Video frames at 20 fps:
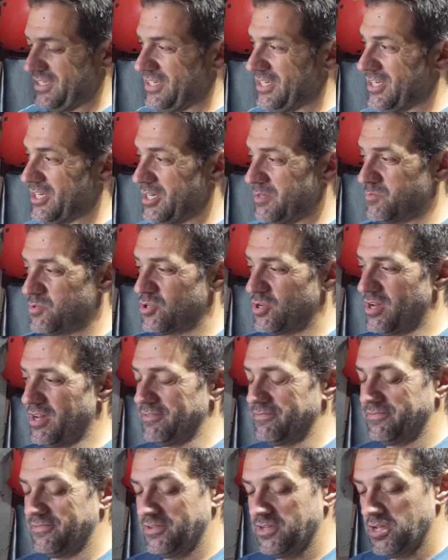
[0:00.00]
It comes
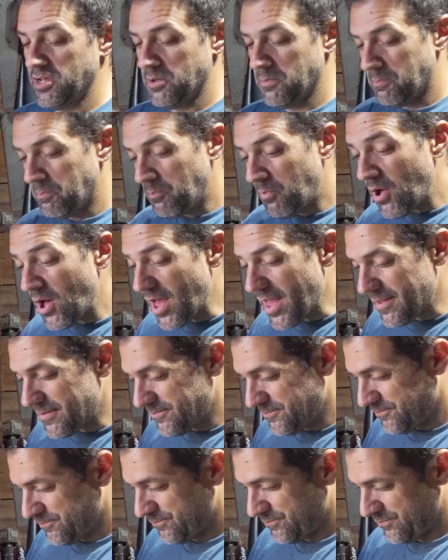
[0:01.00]
off.
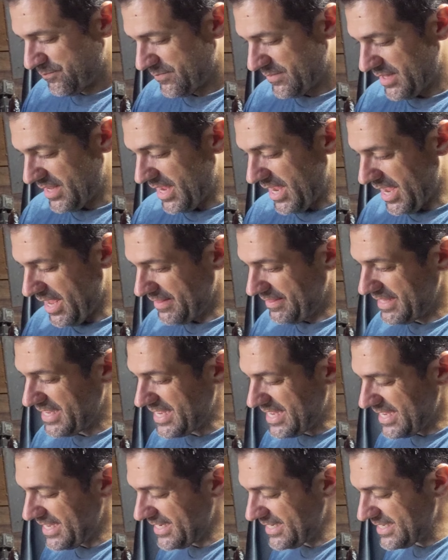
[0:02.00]
But on
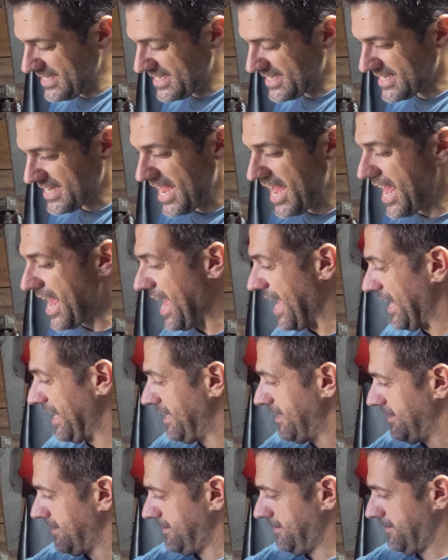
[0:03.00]
the inside